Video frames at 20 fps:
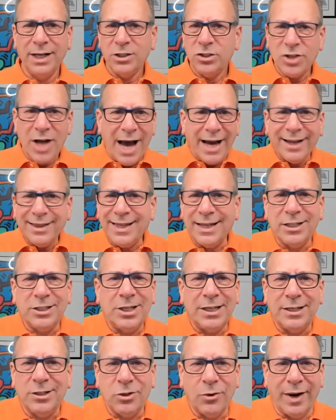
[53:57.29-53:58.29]
Jonathan
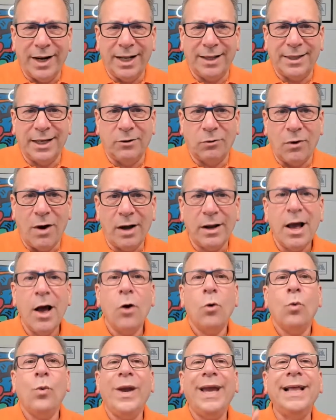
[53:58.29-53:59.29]
didn't do anything wrong.
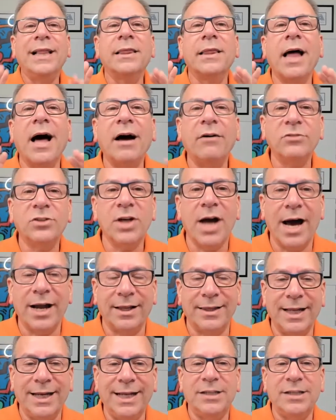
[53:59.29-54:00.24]
We love Jonathan.